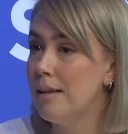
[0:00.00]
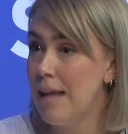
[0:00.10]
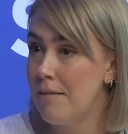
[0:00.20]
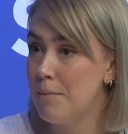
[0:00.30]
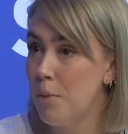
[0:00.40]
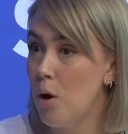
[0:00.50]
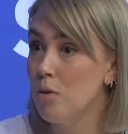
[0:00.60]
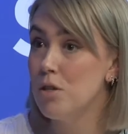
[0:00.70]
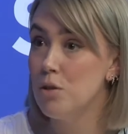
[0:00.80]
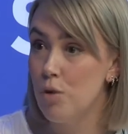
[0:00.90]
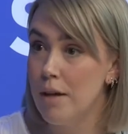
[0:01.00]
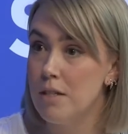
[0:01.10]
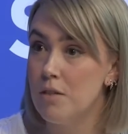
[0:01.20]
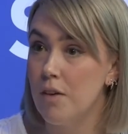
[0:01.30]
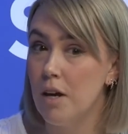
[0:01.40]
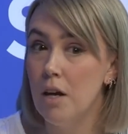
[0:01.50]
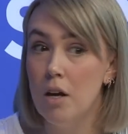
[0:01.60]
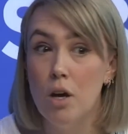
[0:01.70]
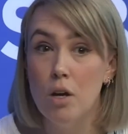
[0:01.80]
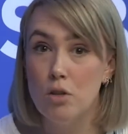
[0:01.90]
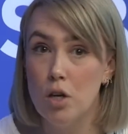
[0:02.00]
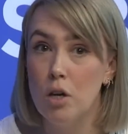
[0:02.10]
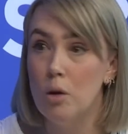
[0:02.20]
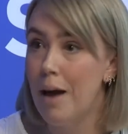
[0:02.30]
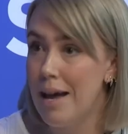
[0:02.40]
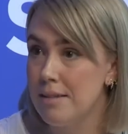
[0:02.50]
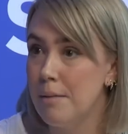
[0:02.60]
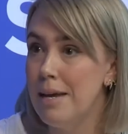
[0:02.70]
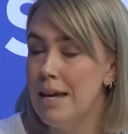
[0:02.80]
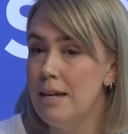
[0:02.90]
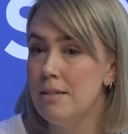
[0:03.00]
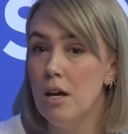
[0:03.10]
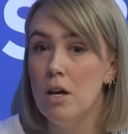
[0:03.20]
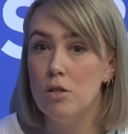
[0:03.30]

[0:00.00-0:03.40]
levy pot to transfer to SMEs,